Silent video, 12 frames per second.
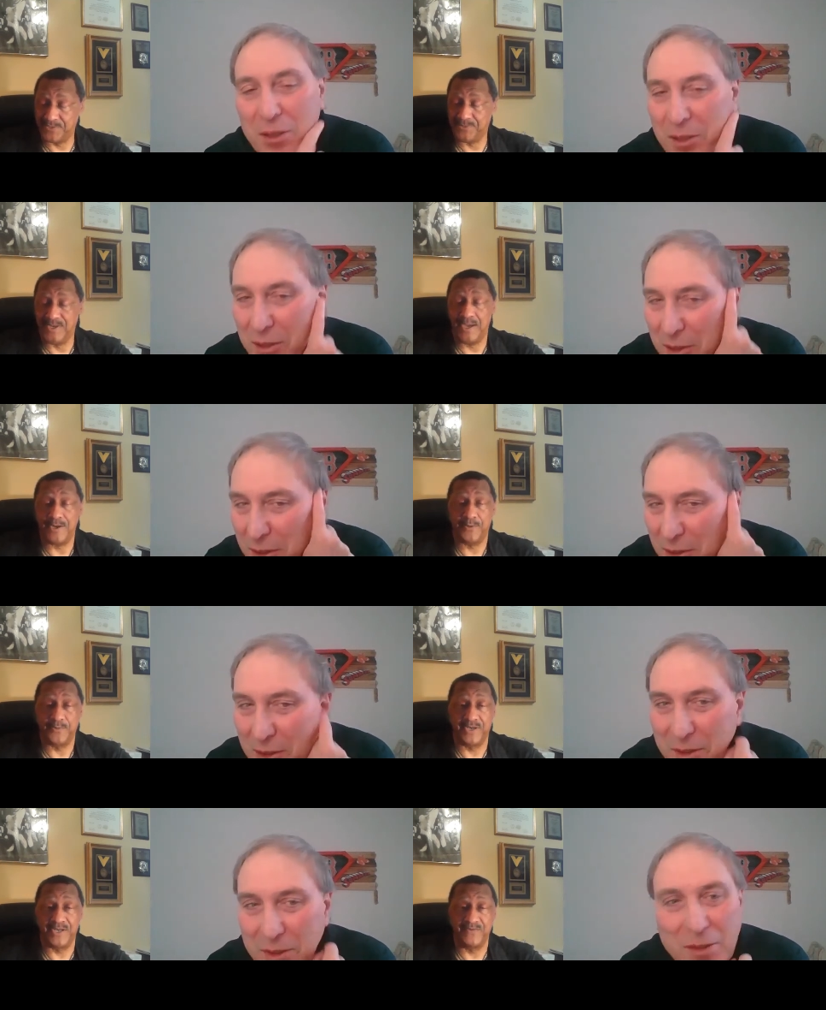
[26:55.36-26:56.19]
Speaker 1: so honored
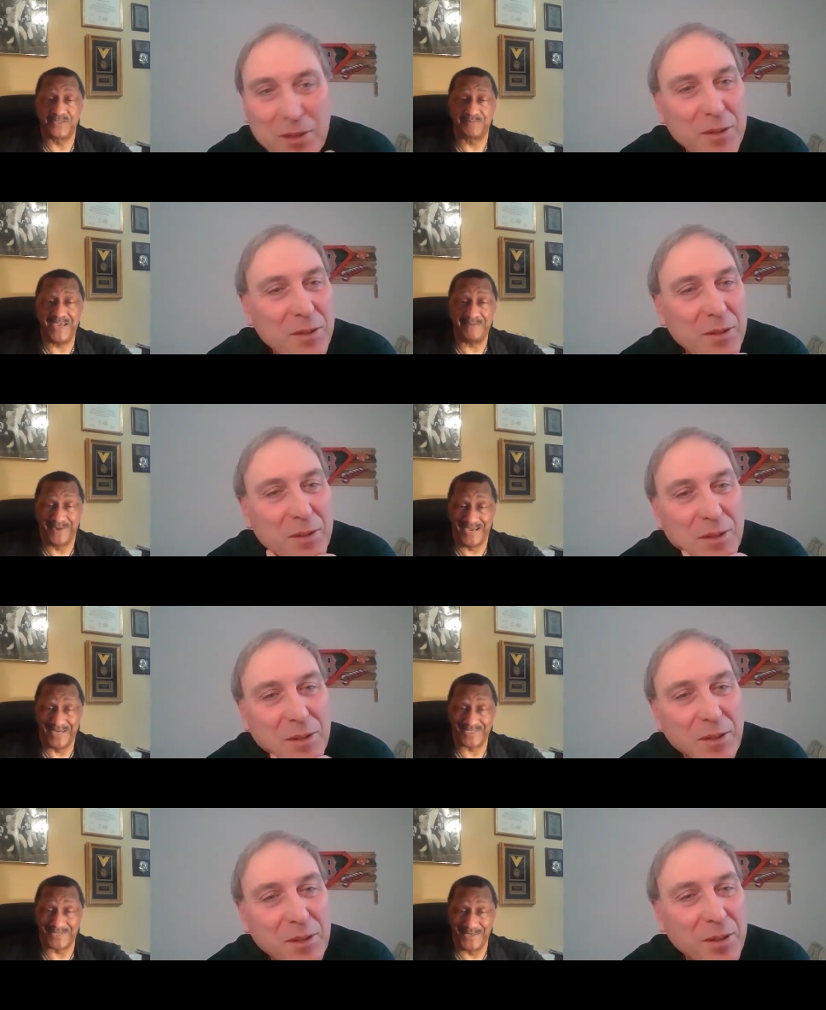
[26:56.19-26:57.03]
when he was picked by the
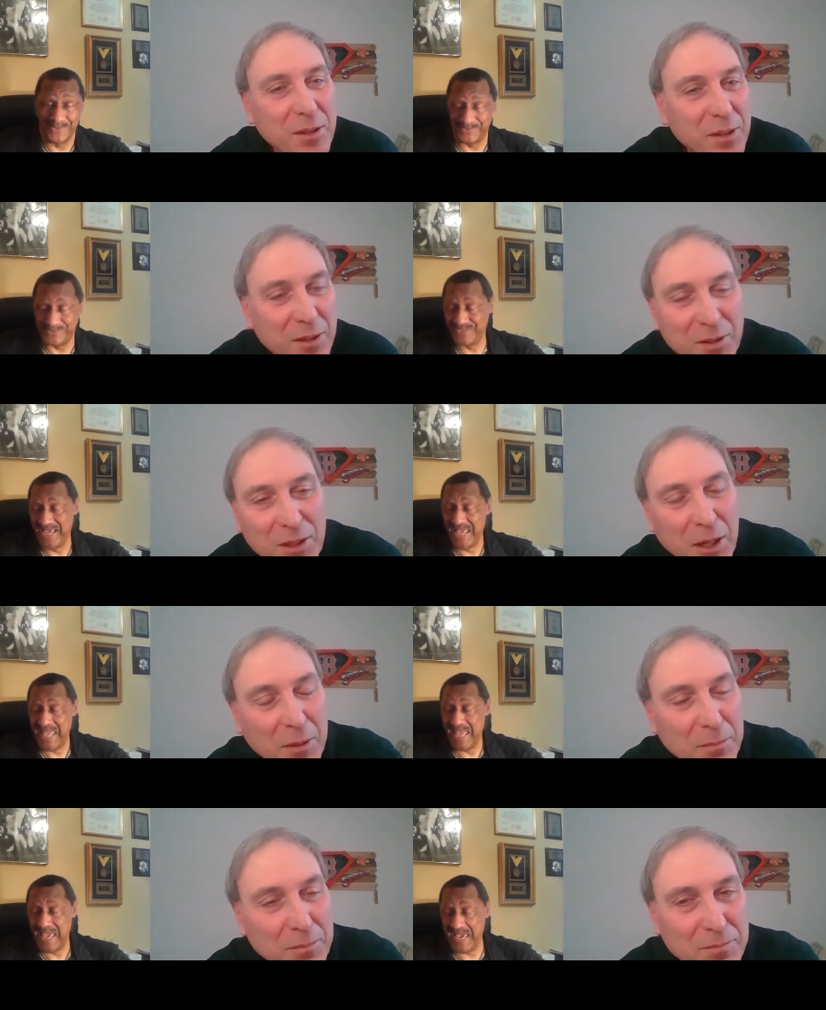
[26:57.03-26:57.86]
Steelers. Yeah.
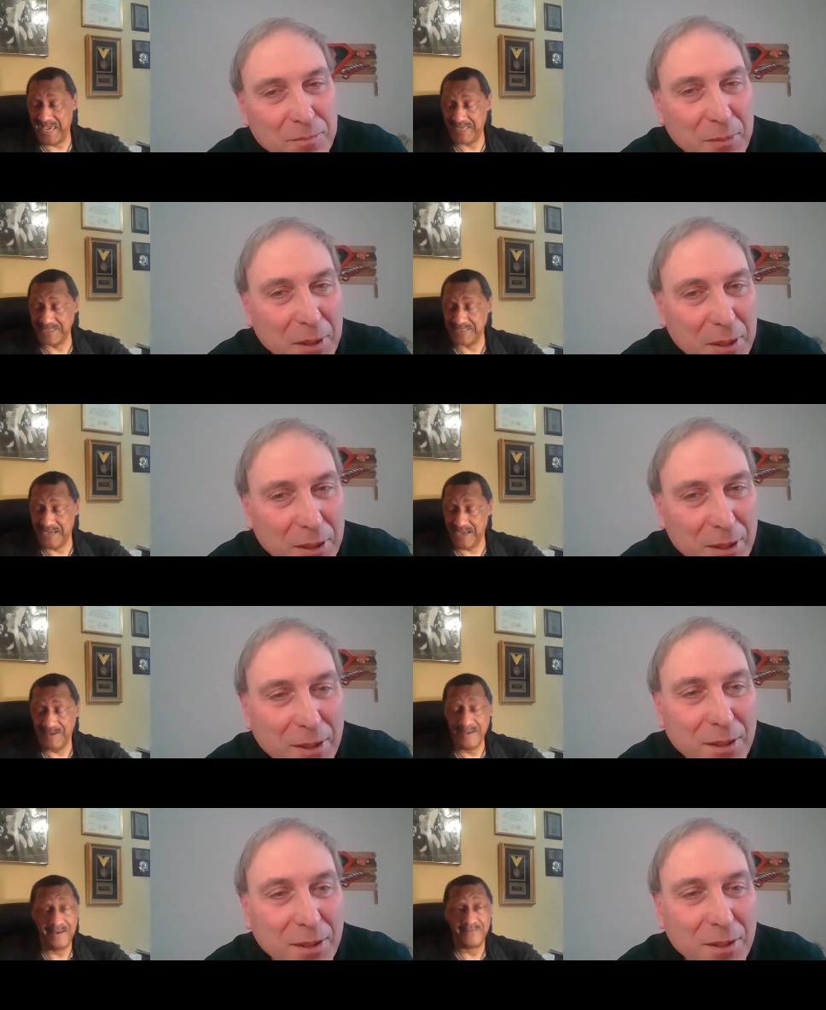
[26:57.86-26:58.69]
And uh,
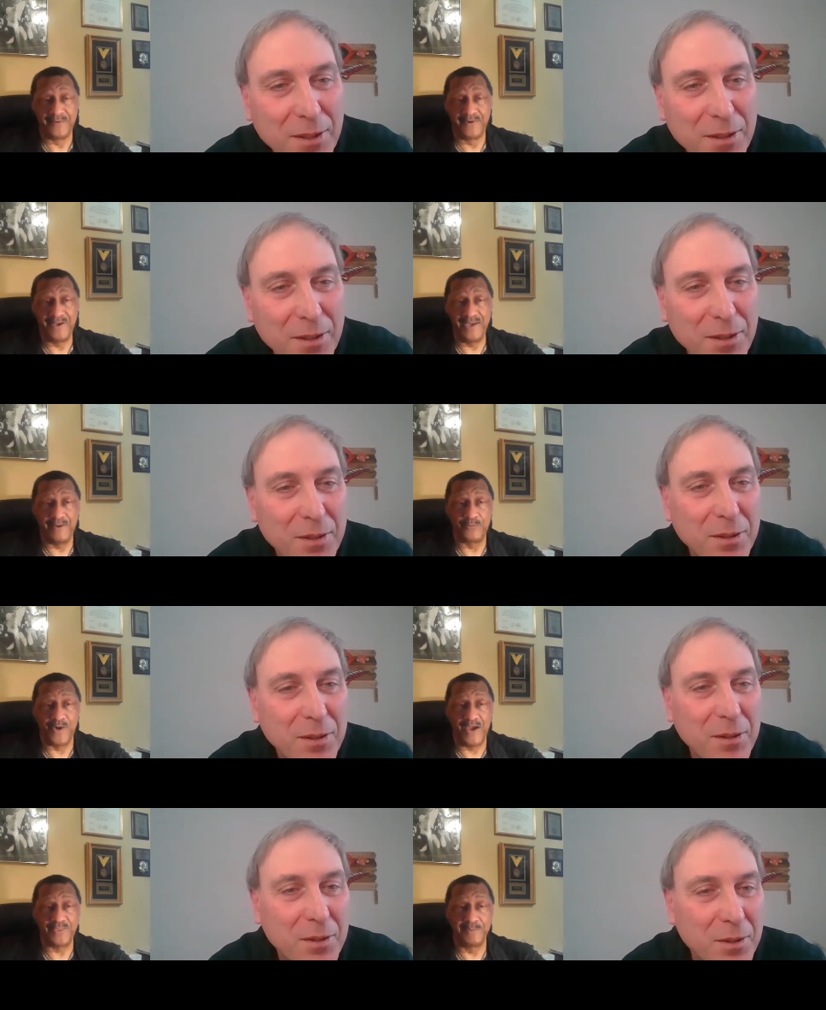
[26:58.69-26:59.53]
for him,
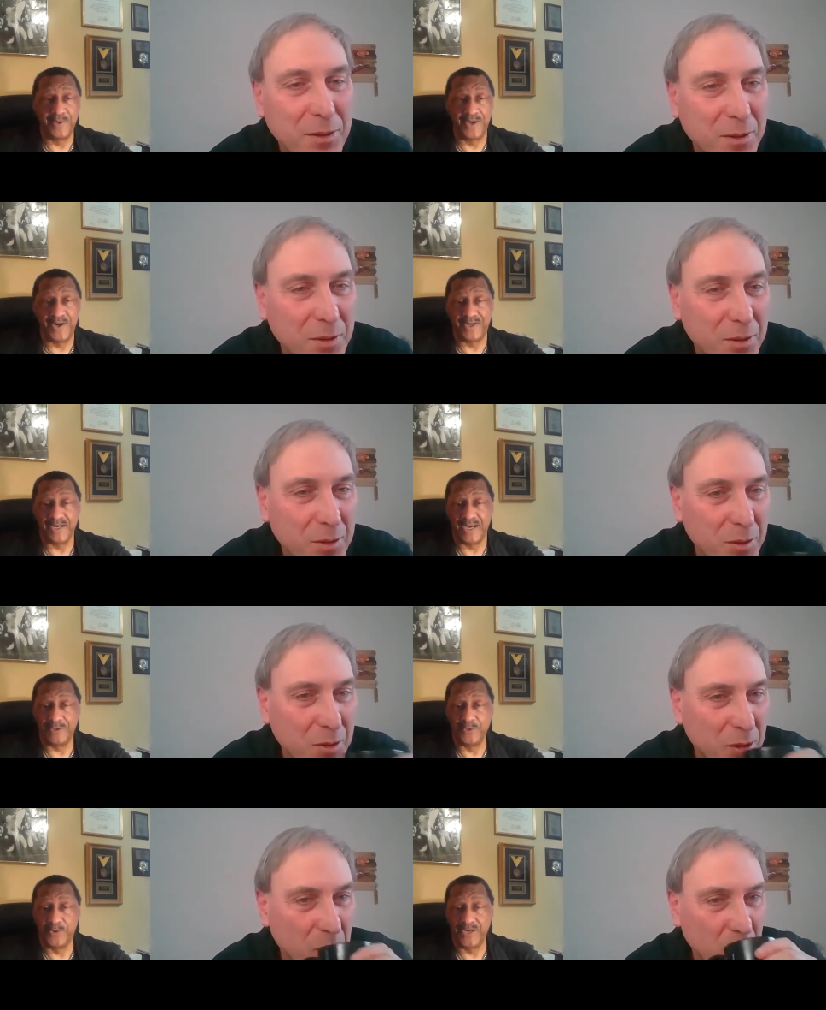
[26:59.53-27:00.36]
Roethlisberger uh,
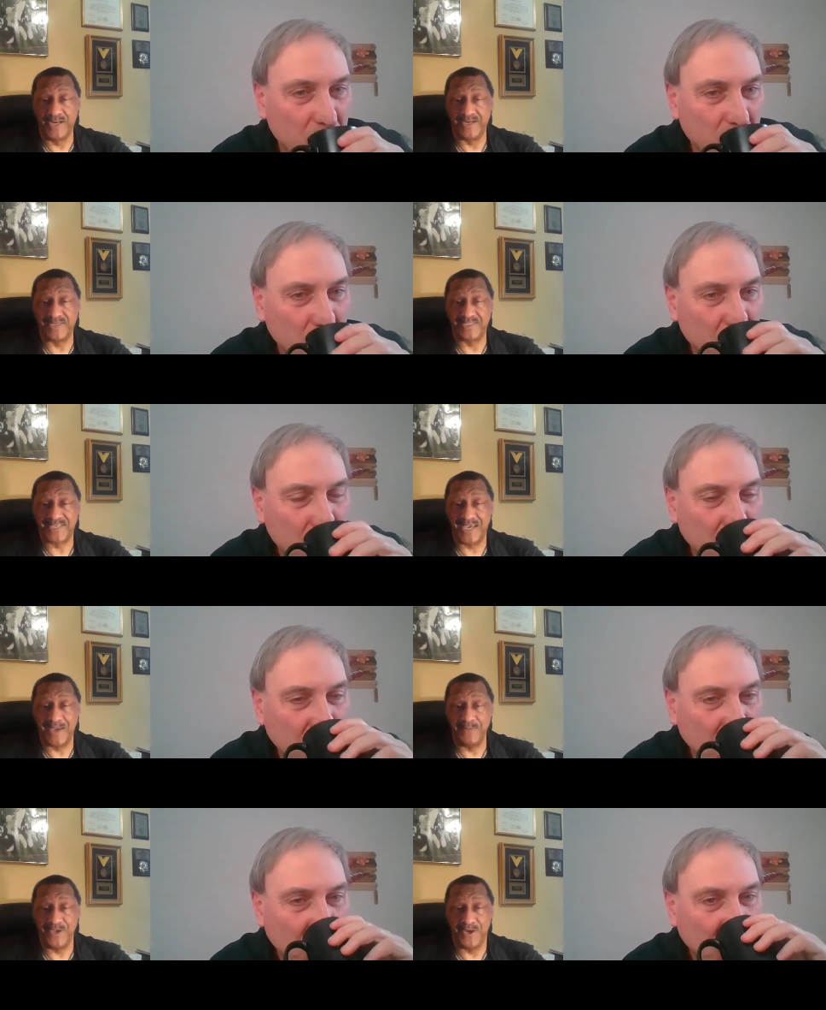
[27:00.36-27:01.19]
going into the same
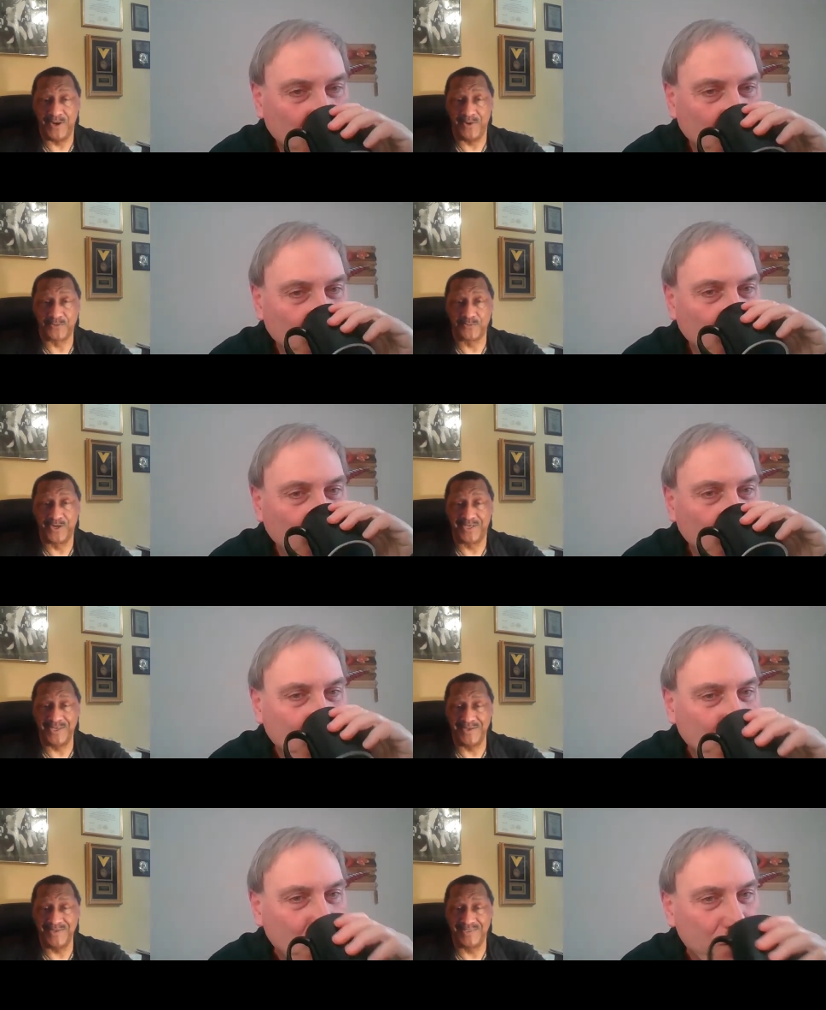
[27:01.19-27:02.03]
year as
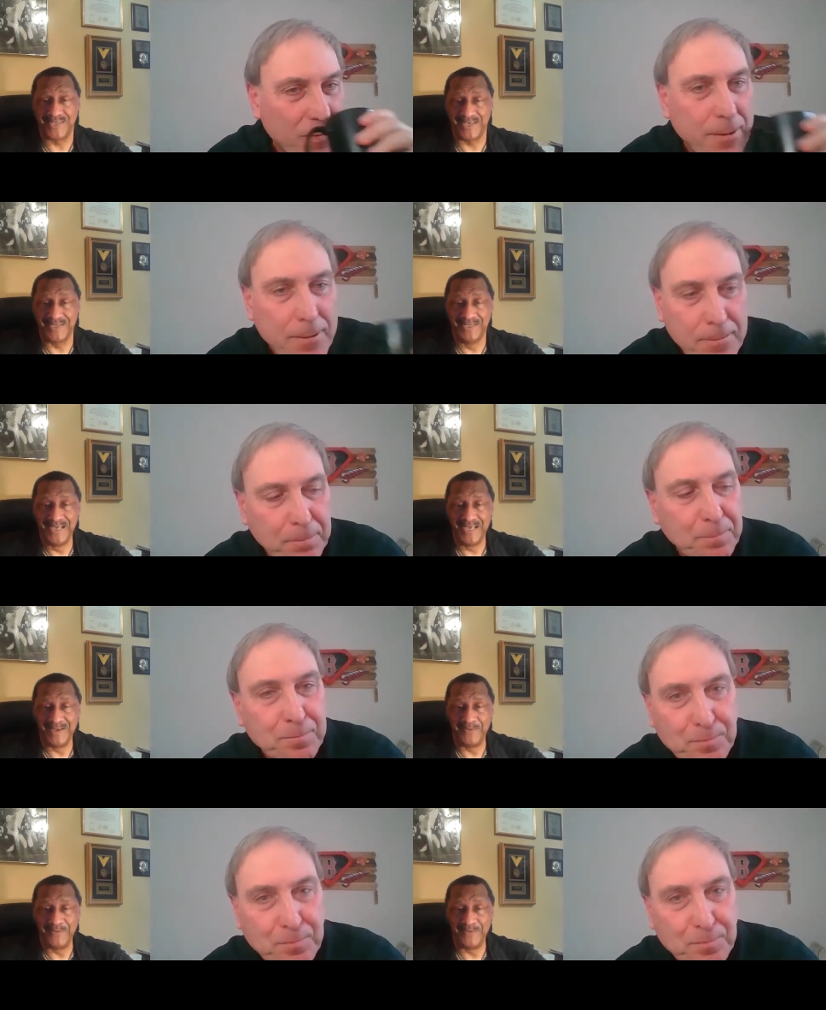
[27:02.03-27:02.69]
rookies and mm-hmm.